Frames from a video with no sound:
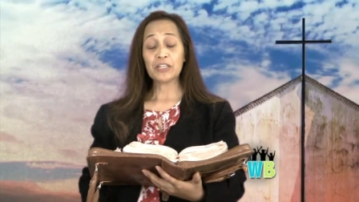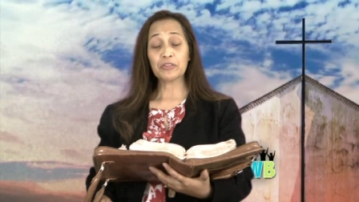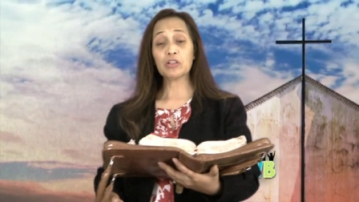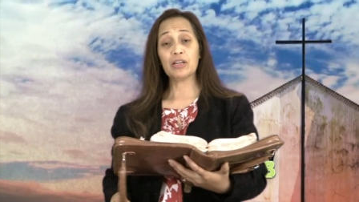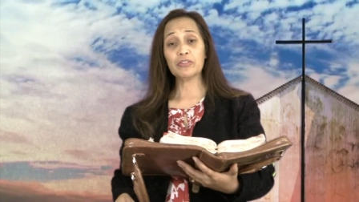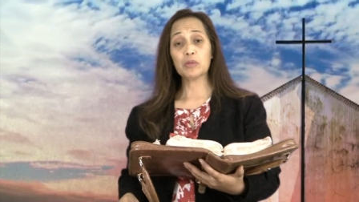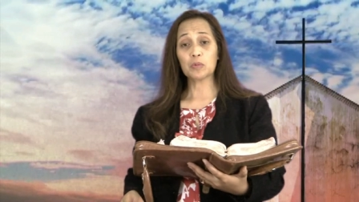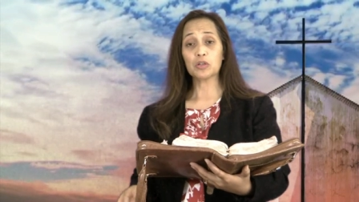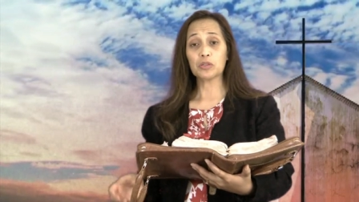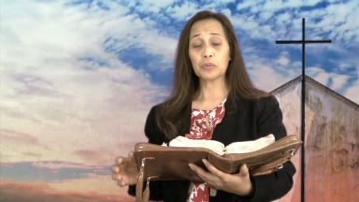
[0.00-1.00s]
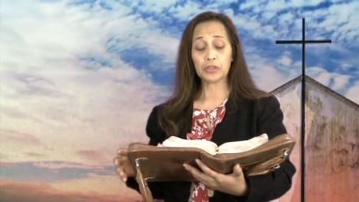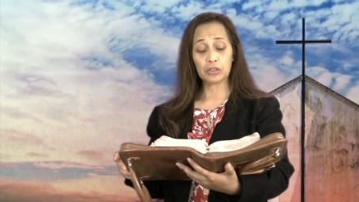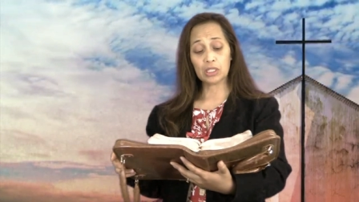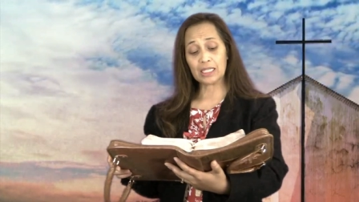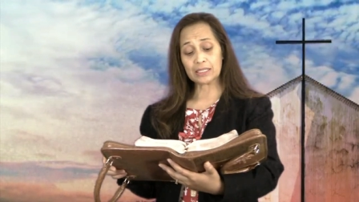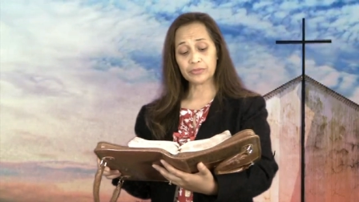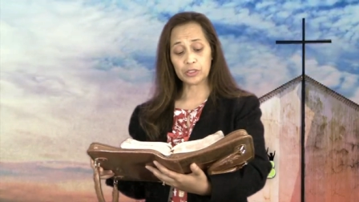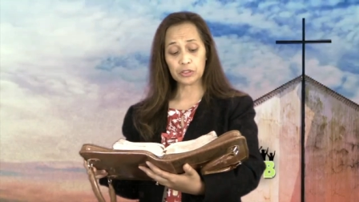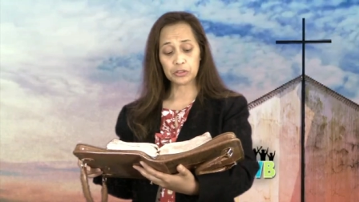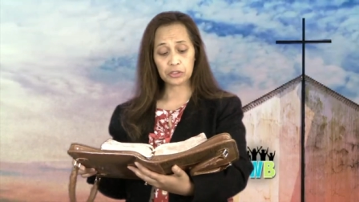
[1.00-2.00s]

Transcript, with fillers: If you have your word with you, I'd like for you